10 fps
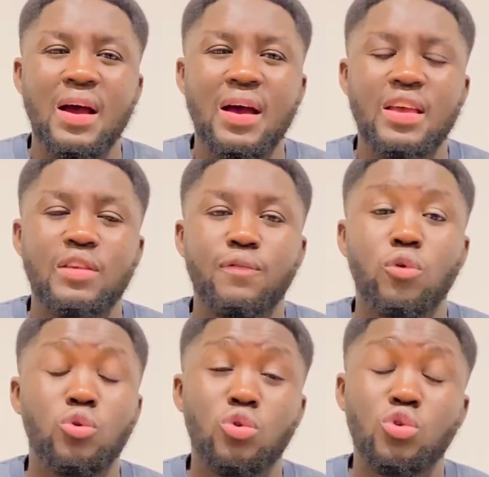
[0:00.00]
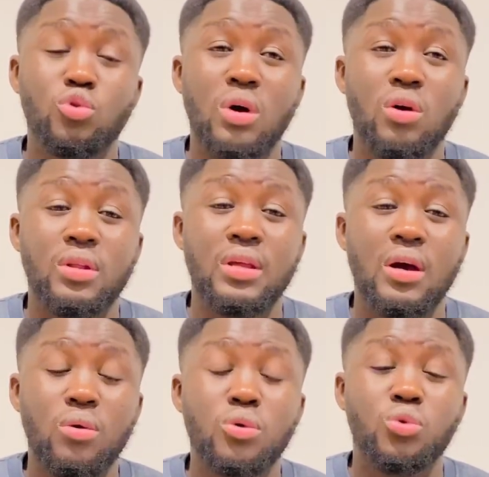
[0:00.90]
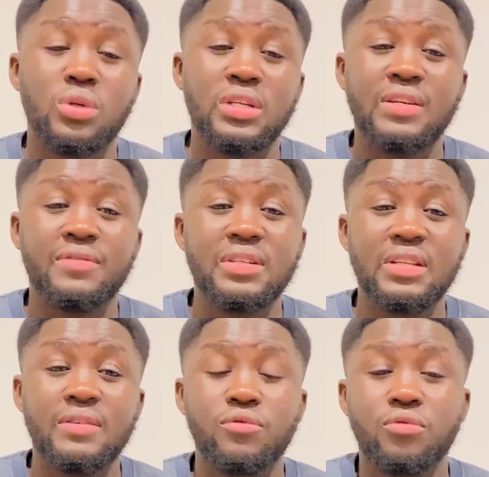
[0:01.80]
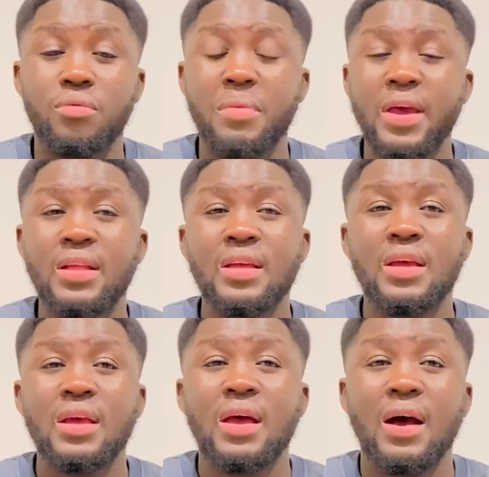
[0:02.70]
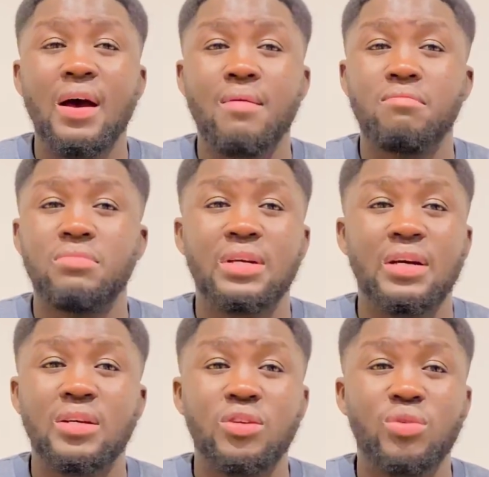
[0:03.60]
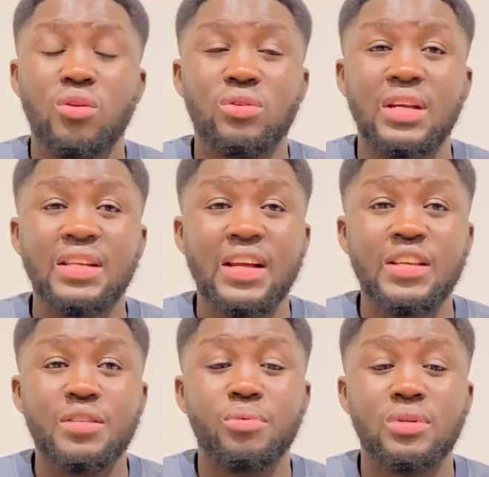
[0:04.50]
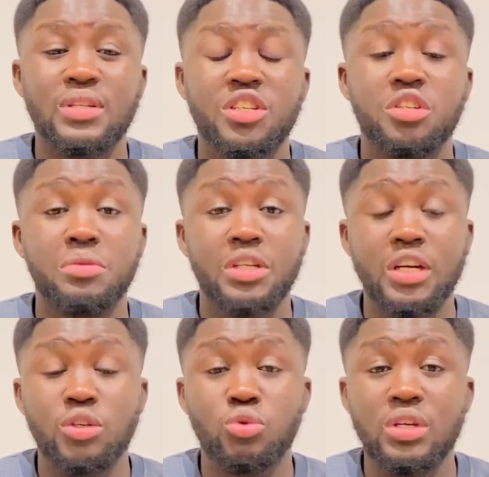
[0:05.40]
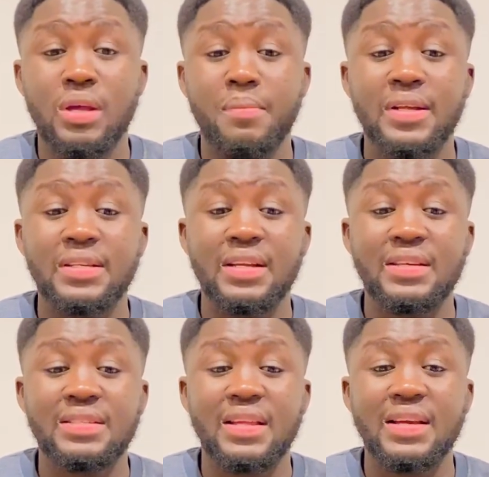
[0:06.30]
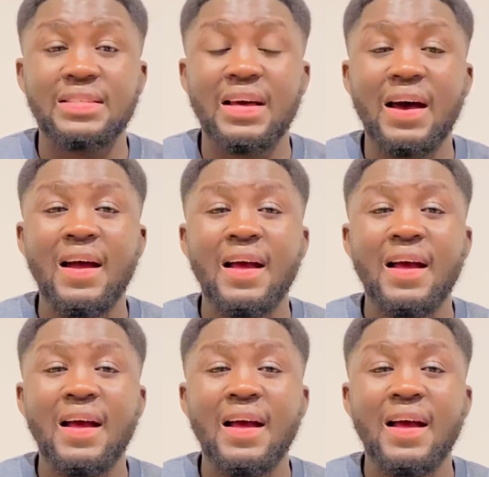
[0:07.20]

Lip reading: is for those who are on their own, so indefinite leave to remain. You are not under any sponsorship, then you need a maintenance letter.